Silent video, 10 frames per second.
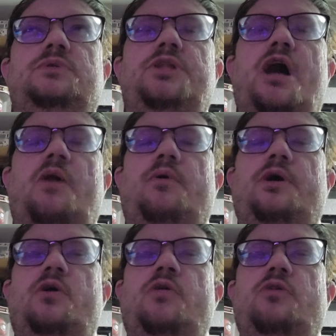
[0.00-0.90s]
not
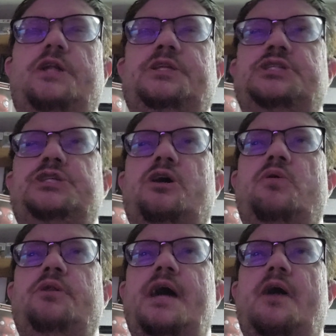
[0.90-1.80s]
really a whole lot to
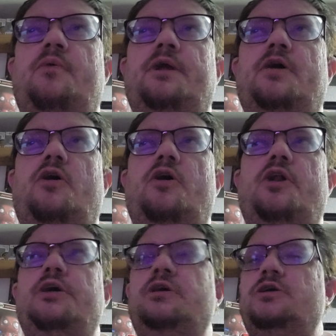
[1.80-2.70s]
show in that regard